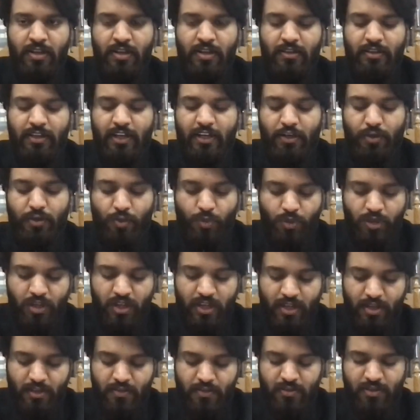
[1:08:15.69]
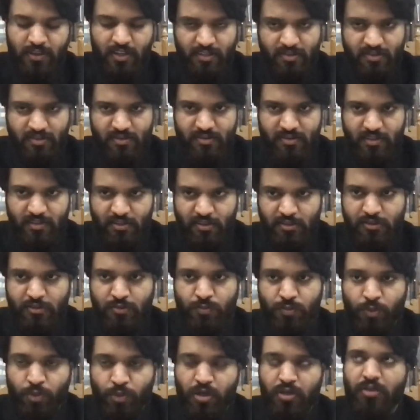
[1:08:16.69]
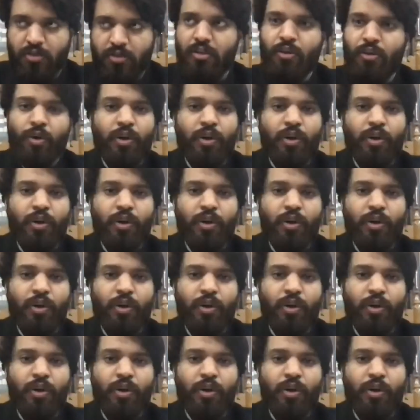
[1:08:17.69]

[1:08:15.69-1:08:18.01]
that, okay, this is what the law